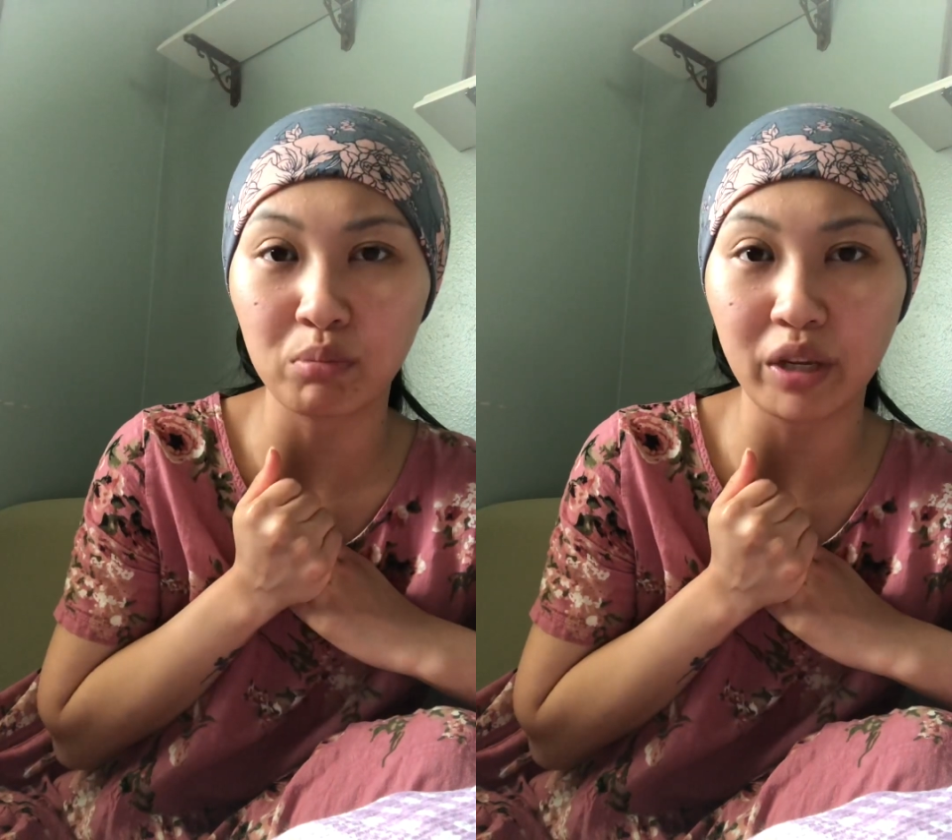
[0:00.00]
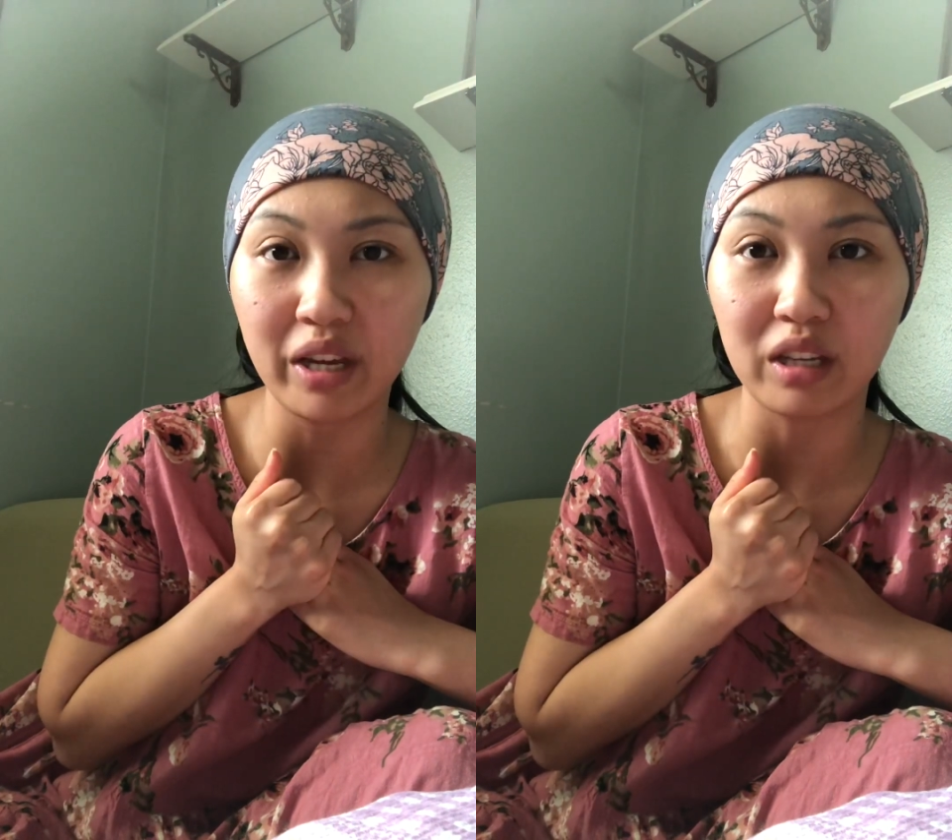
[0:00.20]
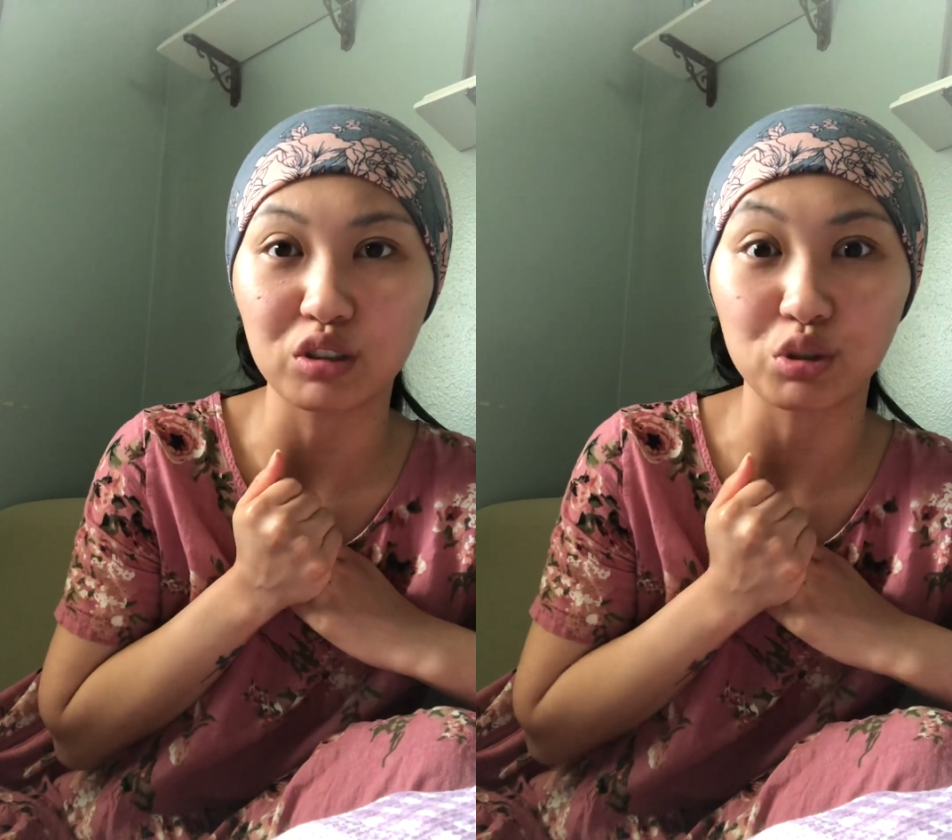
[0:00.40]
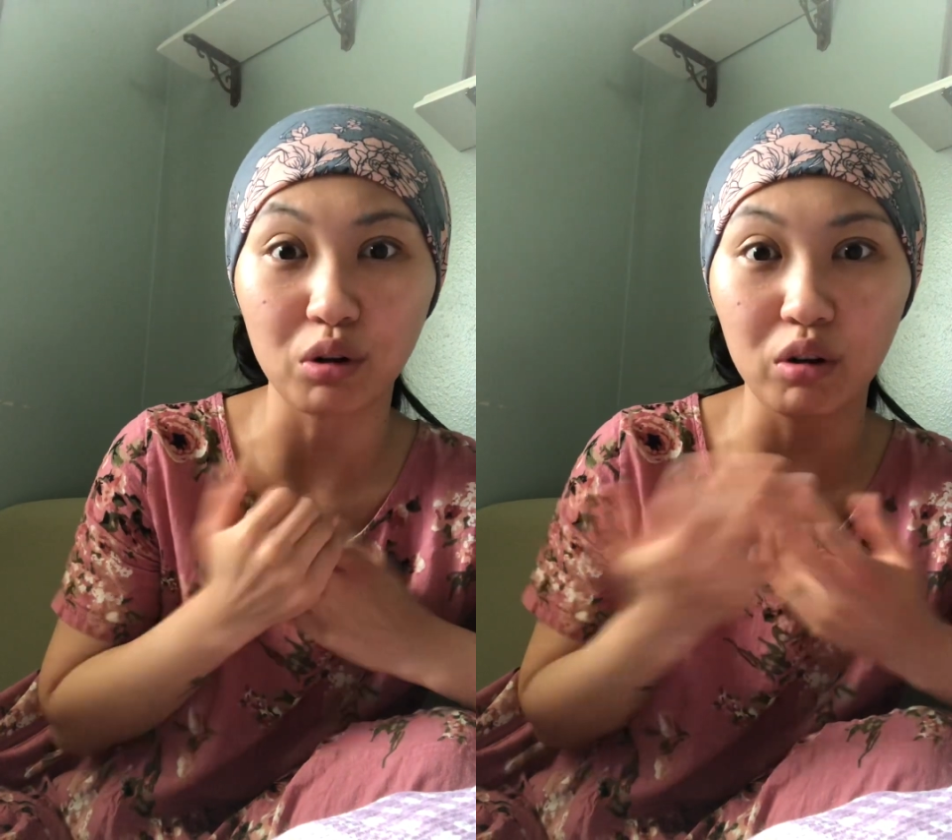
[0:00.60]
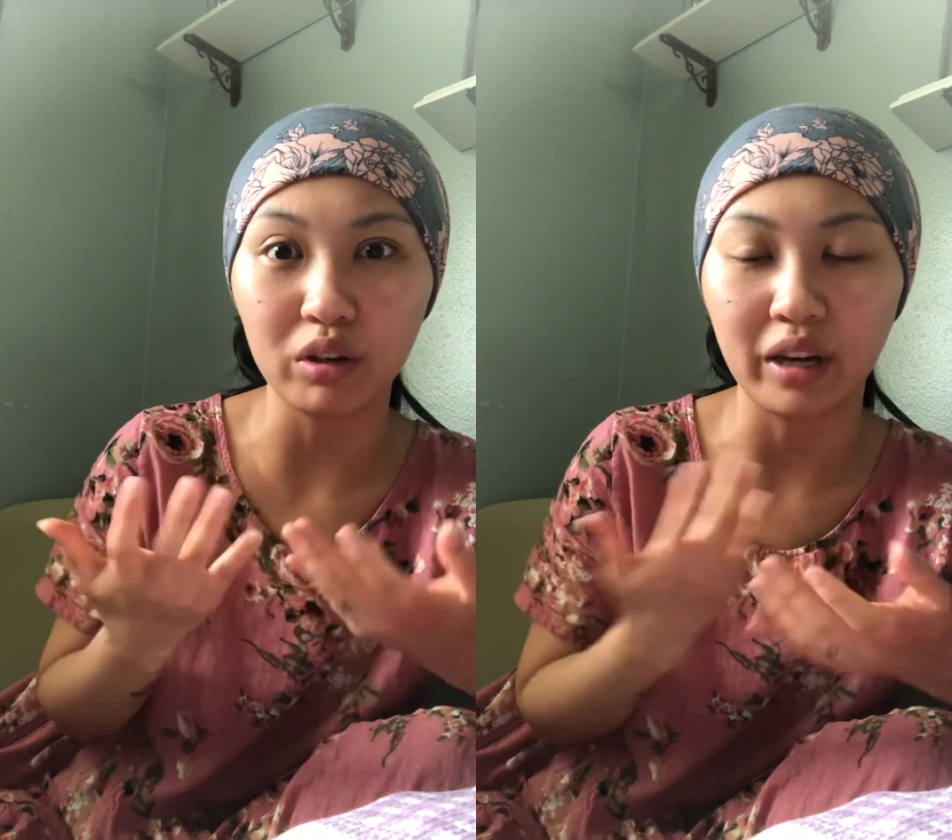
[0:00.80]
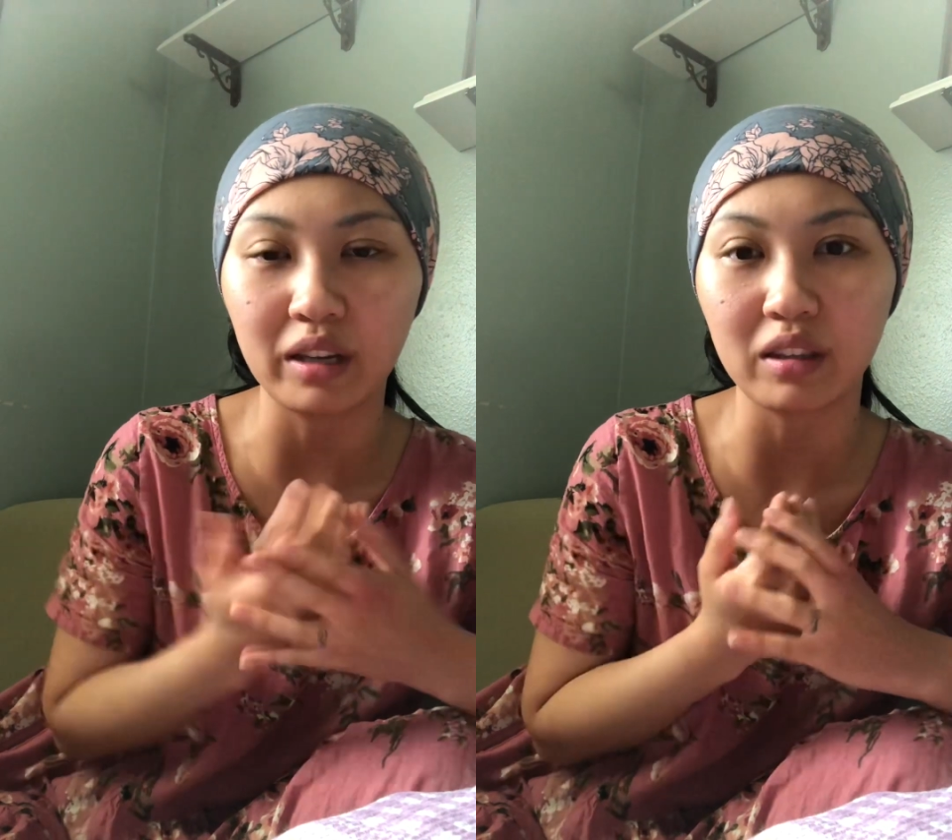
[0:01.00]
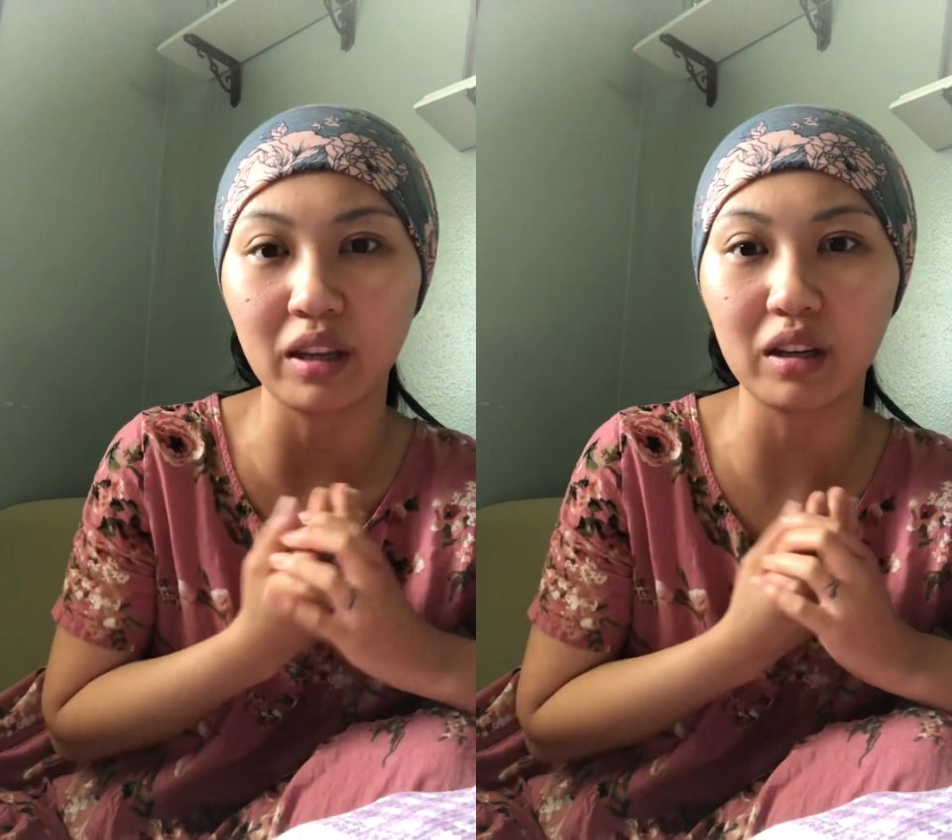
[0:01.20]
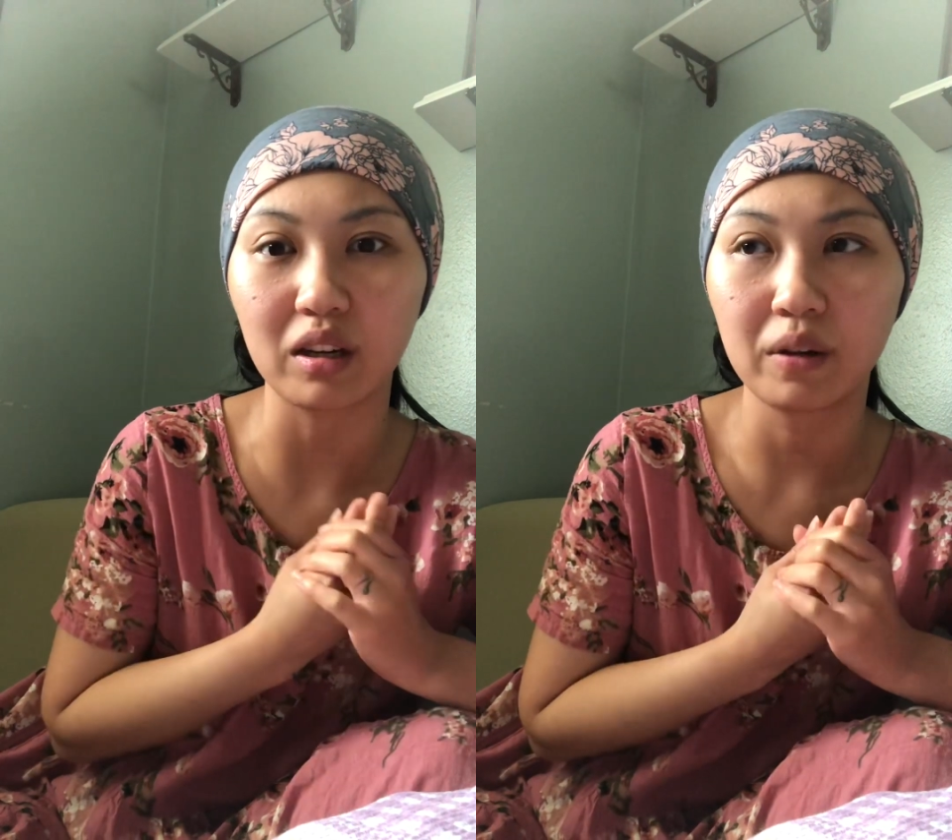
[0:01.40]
me and struggling I think